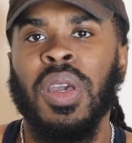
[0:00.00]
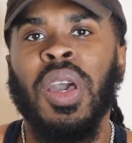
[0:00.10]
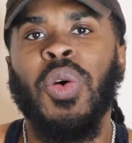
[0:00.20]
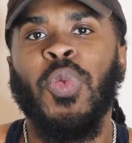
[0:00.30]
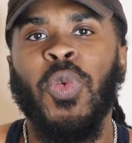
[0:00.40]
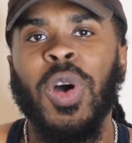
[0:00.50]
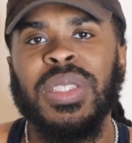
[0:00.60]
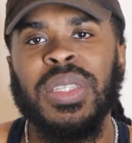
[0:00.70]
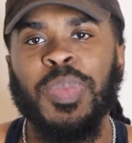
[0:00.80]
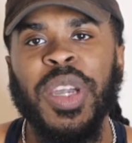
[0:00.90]
What's
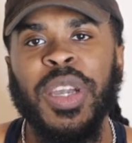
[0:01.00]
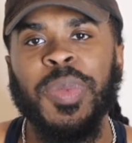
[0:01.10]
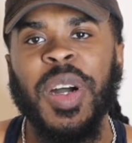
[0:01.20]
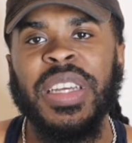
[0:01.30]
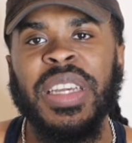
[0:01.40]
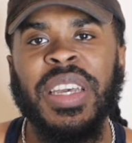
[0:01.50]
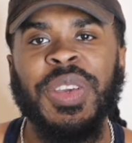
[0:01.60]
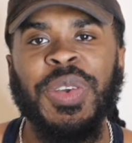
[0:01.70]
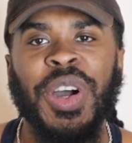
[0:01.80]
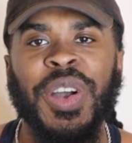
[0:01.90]
up, everybody? You
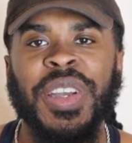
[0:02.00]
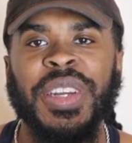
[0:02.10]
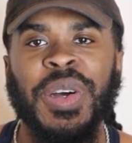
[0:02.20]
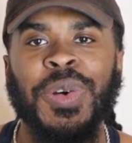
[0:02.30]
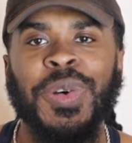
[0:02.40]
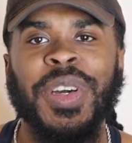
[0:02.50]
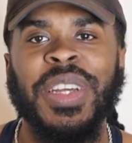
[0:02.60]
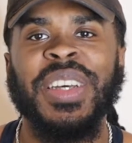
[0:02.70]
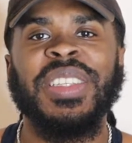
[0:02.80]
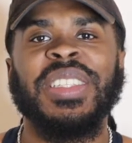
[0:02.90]
already know who it
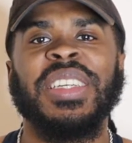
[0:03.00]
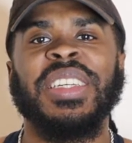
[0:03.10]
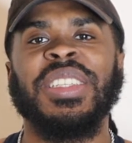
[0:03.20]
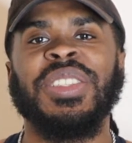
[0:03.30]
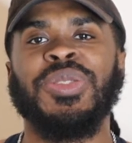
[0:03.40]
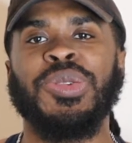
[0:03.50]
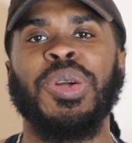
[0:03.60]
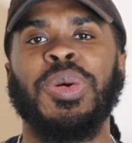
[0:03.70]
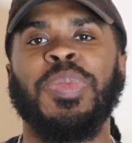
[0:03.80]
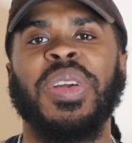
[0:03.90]
is. It's
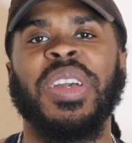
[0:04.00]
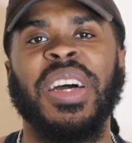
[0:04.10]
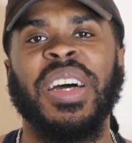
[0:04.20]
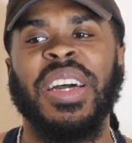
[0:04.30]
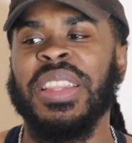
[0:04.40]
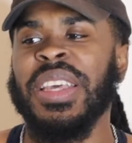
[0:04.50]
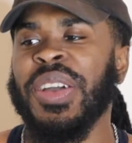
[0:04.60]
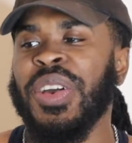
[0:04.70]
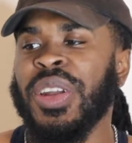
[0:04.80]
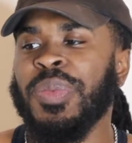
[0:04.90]
DripGodDero,
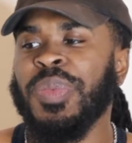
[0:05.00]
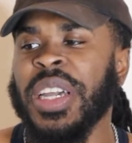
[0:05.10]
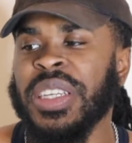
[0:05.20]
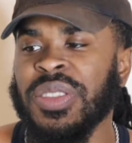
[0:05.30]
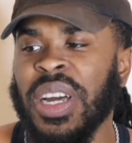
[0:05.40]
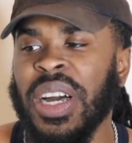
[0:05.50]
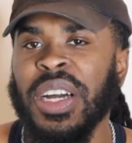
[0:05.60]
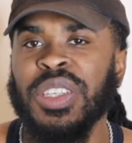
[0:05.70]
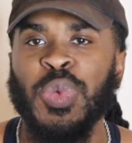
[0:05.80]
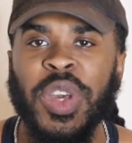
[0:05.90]
and I'm back at you guys
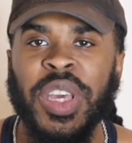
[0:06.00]
with